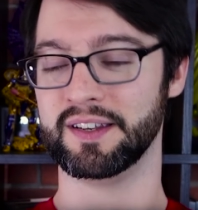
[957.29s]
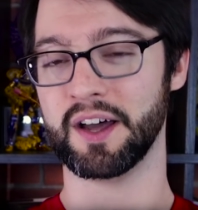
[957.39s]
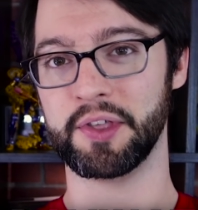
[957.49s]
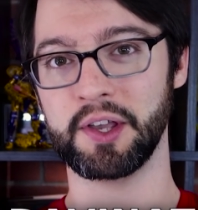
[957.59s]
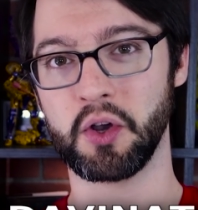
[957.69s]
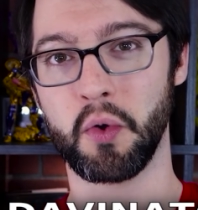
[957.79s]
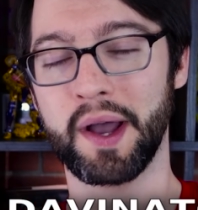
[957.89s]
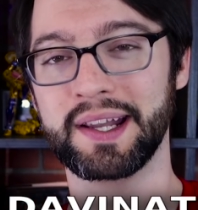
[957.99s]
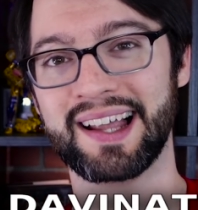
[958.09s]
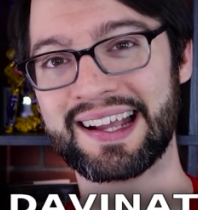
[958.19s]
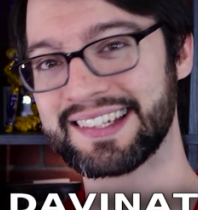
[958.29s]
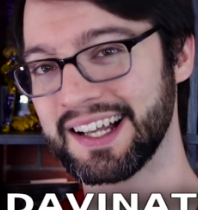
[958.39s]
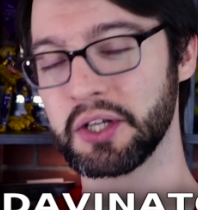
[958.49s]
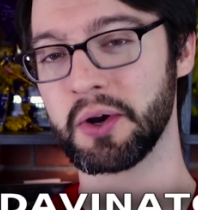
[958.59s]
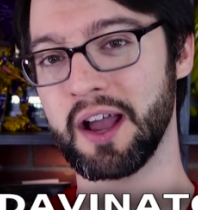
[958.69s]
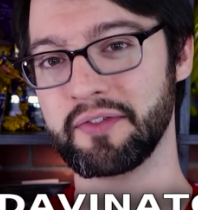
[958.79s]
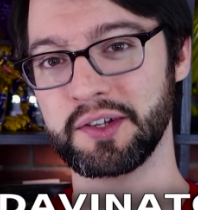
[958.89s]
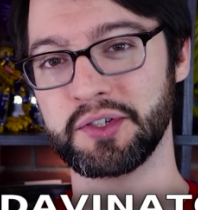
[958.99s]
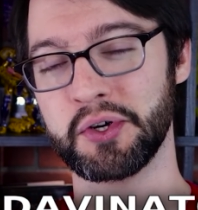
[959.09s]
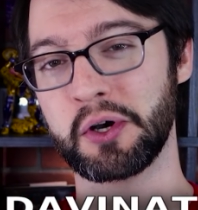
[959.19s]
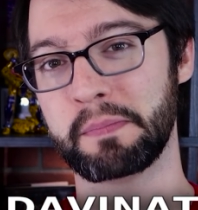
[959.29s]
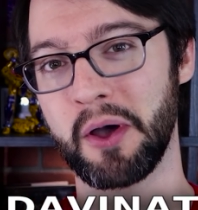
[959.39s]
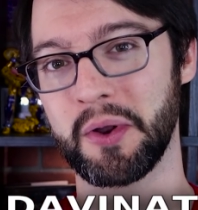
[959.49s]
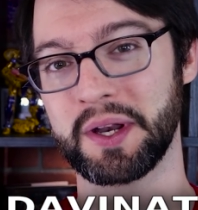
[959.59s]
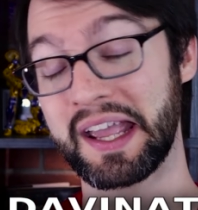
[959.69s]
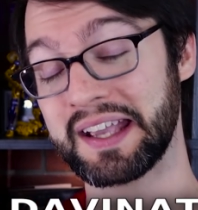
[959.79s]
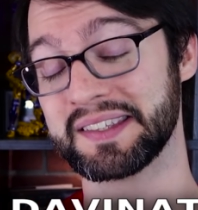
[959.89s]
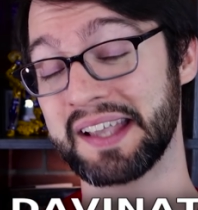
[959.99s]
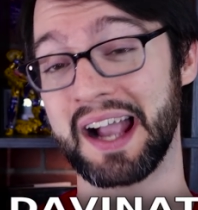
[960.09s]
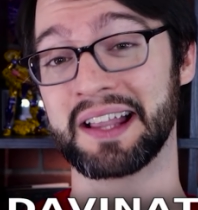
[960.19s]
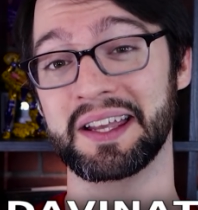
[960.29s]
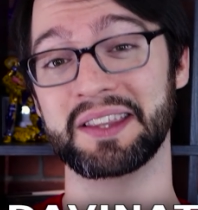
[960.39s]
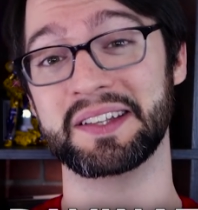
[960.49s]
Nothing quite like telegraphing to your opponent exactly